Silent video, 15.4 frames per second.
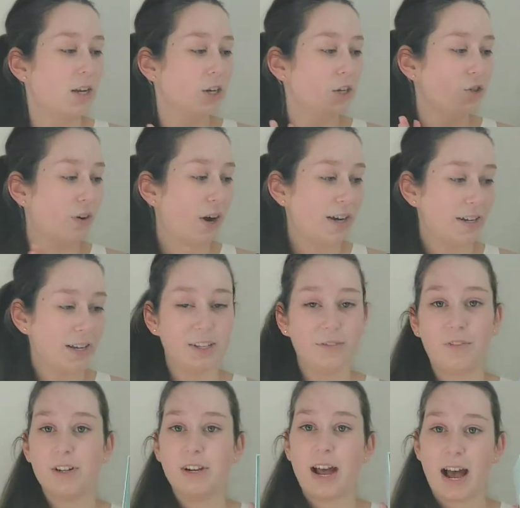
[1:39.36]
try this
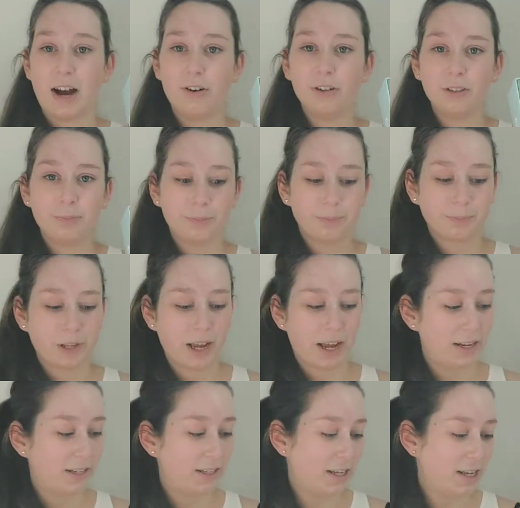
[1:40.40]
one out
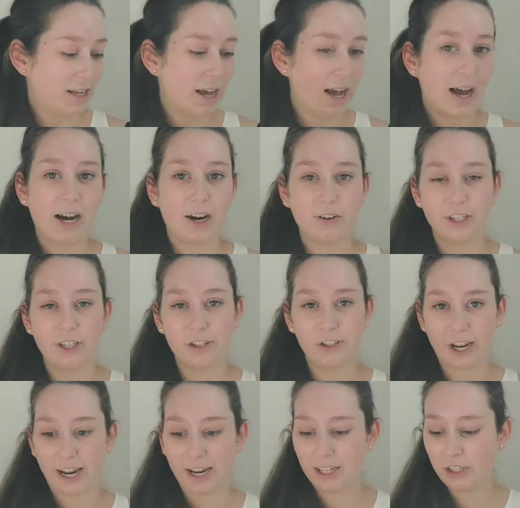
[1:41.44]
and see how it
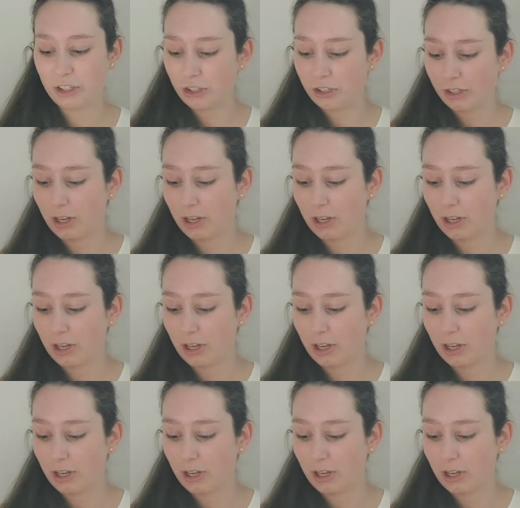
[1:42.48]
changed